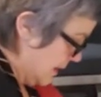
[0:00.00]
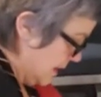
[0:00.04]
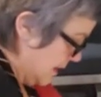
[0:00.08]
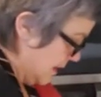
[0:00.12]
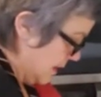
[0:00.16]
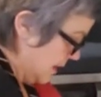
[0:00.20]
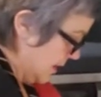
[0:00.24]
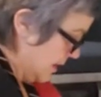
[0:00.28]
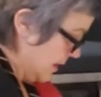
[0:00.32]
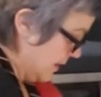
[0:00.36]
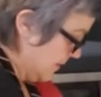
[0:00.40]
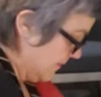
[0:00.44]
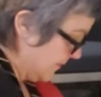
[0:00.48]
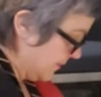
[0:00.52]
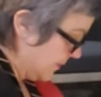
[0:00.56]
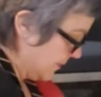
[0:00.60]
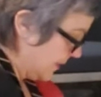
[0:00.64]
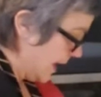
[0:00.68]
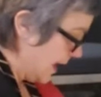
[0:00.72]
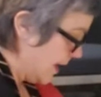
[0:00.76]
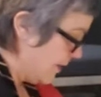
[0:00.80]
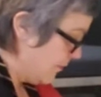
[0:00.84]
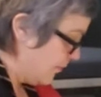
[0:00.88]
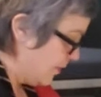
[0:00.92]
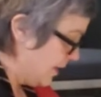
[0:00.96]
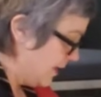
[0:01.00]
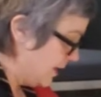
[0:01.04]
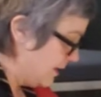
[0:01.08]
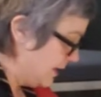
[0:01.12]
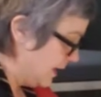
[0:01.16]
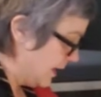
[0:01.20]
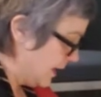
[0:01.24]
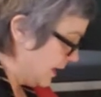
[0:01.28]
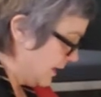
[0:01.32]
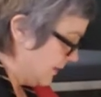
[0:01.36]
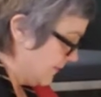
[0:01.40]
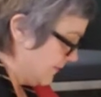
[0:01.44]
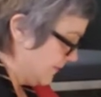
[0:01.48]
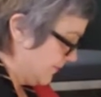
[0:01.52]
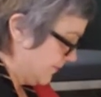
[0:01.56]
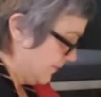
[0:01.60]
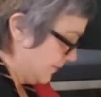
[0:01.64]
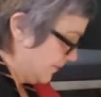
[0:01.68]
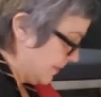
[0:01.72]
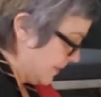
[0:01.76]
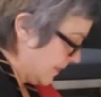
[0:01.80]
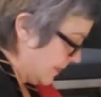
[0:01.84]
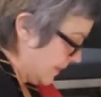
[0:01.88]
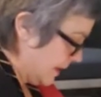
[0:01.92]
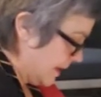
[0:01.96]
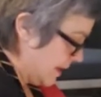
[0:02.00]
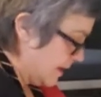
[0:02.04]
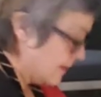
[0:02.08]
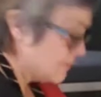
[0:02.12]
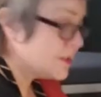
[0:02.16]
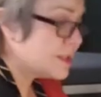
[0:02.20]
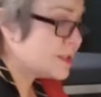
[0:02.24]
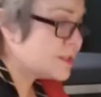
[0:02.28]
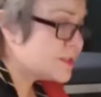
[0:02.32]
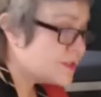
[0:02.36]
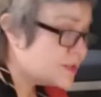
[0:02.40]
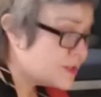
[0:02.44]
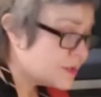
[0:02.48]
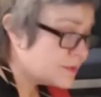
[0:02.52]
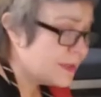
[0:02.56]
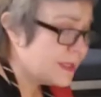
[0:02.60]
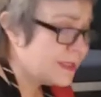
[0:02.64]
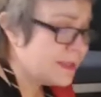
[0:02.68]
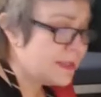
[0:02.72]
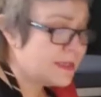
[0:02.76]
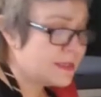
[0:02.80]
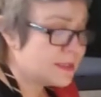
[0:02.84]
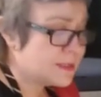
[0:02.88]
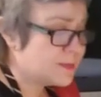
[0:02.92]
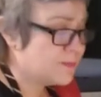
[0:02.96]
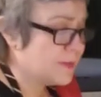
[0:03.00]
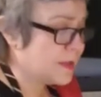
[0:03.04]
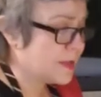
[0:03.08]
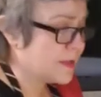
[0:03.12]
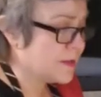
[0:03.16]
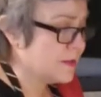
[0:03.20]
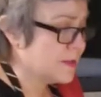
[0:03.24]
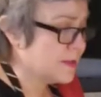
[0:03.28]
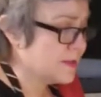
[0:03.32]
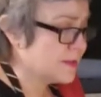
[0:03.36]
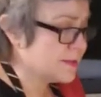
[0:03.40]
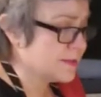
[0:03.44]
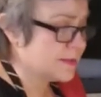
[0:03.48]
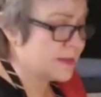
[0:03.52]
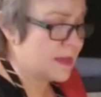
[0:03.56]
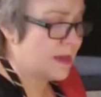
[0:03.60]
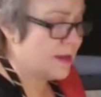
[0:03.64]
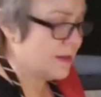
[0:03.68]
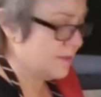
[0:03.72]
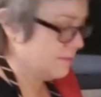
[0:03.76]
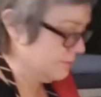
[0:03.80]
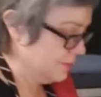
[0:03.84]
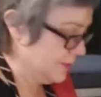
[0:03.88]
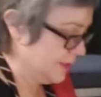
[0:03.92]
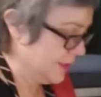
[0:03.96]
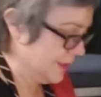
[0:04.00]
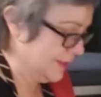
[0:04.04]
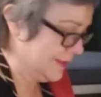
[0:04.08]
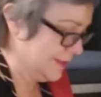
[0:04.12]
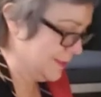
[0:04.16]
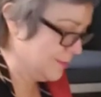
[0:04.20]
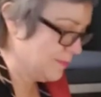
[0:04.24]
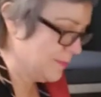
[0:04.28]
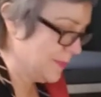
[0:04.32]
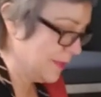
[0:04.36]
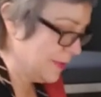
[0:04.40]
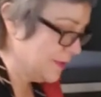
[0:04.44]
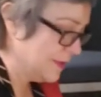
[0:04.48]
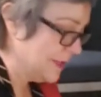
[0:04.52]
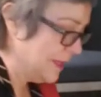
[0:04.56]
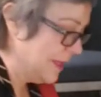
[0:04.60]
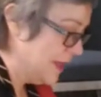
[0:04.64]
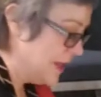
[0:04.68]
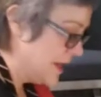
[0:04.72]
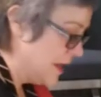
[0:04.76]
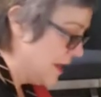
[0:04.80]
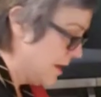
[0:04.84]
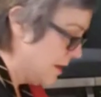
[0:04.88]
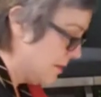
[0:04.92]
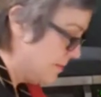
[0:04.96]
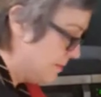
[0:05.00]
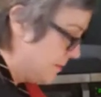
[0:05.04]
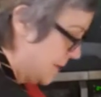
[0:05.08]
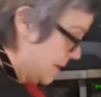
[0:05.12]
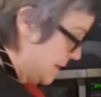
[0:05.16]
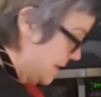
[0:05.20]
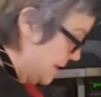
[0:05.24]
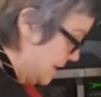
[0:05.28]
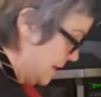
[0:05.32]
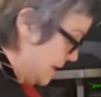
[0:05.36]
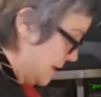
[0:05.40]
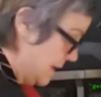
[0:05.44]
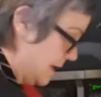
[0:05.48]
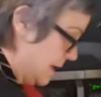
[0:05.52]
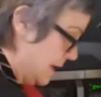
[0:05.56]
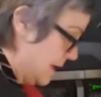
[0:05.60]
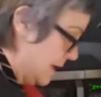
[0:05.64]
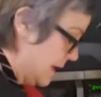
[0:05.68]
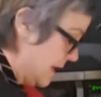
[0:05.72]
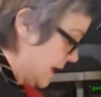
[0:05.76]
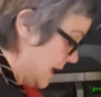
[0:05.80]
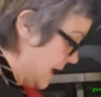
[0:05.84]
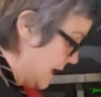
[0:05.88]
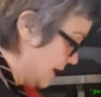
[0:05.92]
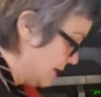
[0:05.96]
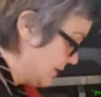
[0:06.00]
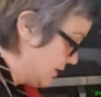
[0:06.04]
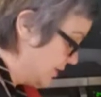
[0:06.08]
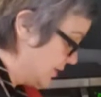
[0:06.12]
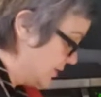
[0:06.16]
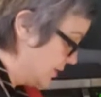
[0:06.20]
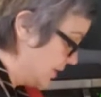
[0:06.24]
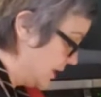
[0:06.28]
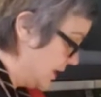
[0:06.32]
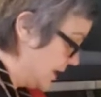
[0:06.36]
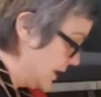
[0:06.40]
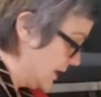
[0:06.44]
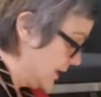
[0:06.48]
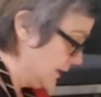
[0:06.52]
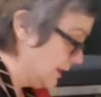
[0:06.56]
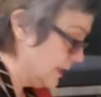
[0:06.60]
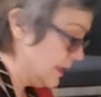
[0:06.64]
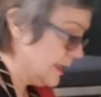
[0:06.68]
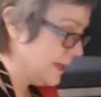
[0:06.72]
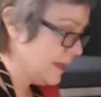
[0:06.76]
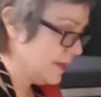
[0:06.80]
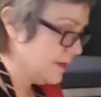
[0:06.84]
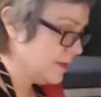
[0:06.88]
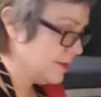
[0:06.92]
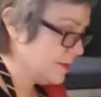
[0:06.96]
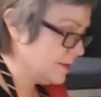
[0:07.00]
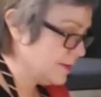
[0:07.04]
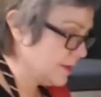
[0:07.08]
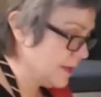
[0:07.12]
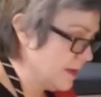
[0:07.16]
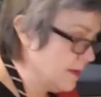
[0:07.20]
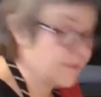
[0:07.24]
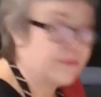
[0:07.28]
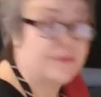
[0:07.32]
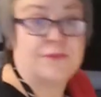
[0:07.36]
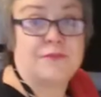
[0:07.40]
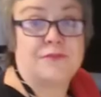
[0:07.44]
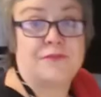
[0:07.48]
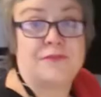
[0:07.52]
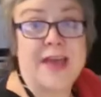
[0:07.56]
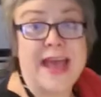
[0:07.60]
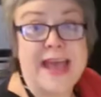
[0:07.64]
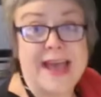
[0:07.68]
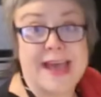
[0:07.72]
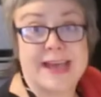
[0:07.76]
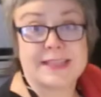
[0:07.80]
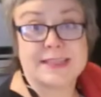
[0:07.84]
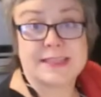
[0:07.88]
Um, and really, I'm just doing this because I'm just building up extra layers of fat